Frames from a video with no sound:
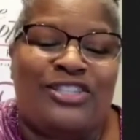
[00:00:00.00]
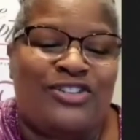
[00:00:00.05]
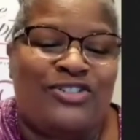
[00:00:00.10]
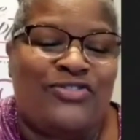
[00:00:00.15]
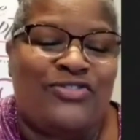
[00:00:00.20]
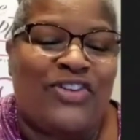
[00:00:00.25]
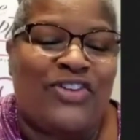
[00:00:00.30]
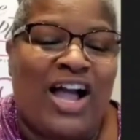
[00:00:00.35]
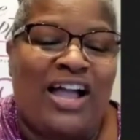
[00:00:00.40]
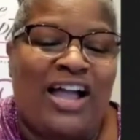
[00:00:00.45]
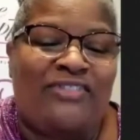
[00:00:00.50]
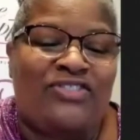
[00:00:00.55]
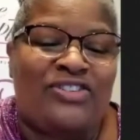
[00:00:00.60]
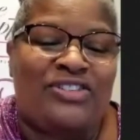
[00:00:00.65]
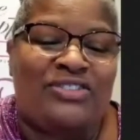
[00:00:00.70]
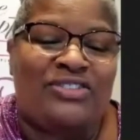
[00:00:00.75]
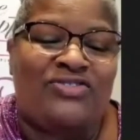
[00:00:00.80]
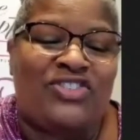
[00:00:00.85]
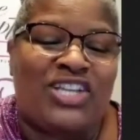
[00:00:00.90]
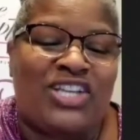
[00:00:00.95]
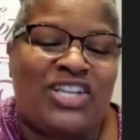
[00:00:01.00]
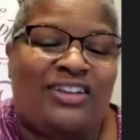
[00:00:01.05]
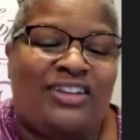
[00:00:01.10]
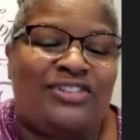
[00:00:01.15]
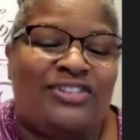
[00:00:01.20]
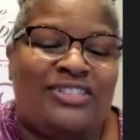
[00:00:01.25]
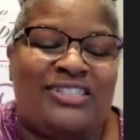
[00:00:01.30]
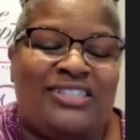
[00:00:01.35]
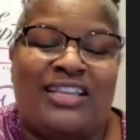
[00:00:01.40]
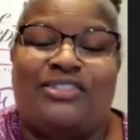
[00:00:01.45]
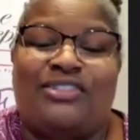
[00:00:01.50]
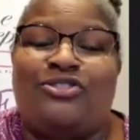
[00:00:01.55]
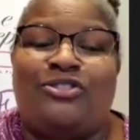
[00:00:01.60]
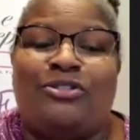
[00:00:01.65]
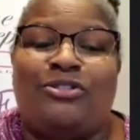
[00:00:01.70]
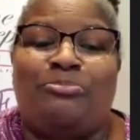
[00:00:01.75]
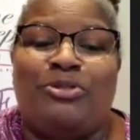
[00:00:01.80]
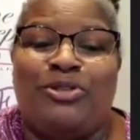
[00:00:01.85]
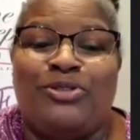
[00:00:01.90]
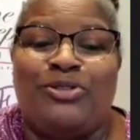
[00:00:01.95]
survivors of childhood
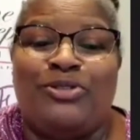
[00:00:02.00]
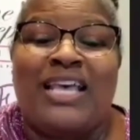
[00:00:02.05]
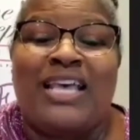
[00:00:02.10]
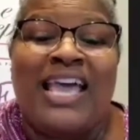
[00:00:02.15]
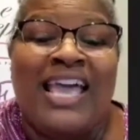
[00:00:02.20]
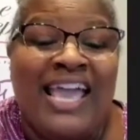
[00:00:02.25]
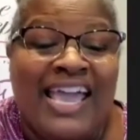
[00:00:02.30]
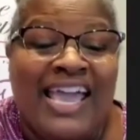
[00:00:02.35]
sexual abuse